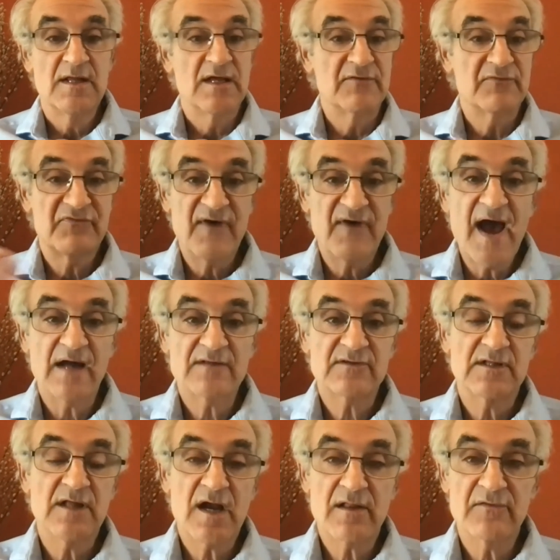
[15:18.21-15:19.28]
In fact, a
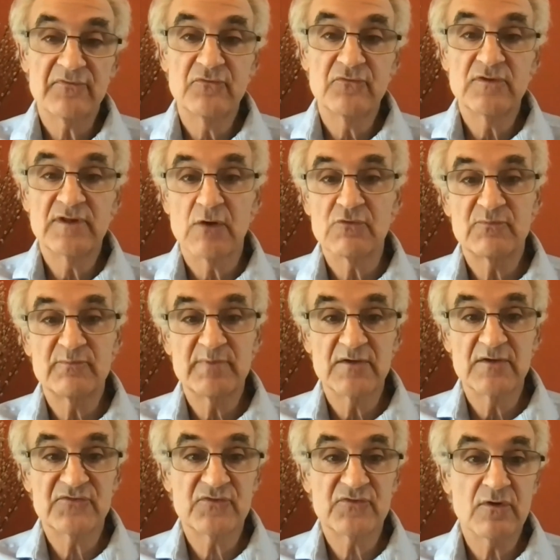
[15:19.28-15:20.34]
lot of the food that was being
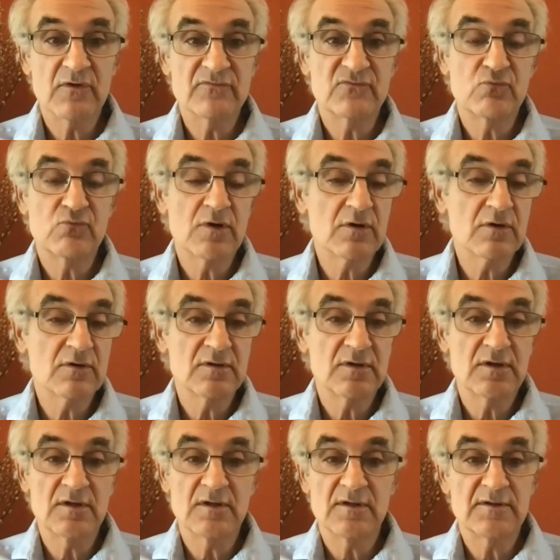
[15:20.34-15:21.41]
served were
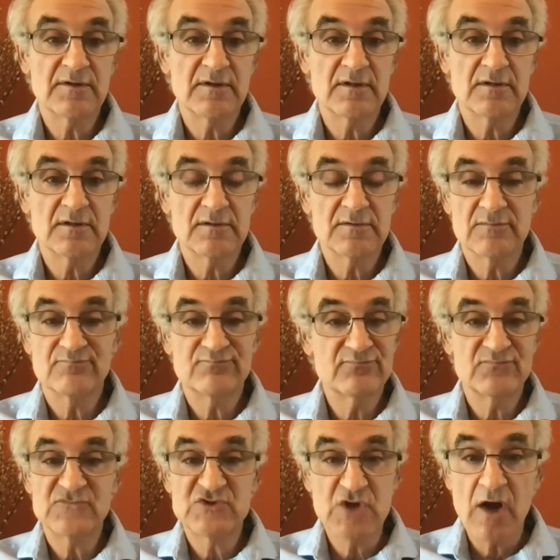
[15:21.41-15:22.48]
uh,
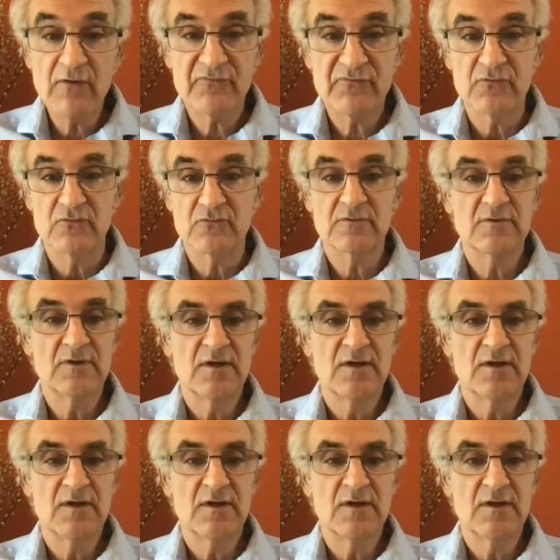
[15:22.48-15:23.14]
junk food,